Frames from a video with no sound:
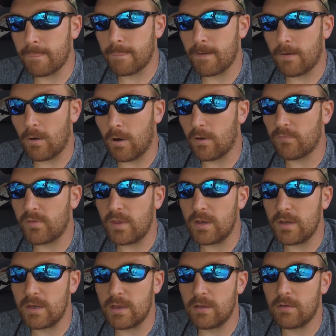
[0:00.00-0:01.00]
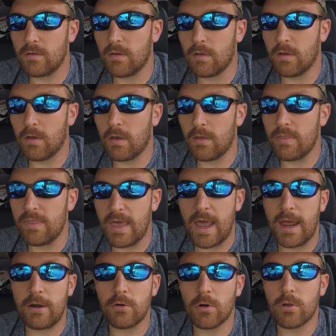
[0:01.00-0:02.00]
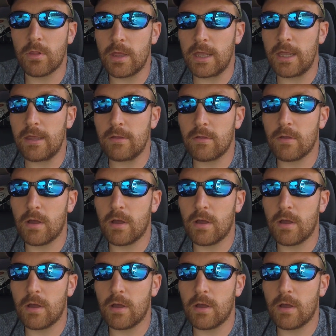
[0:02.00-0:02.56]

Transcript: often that early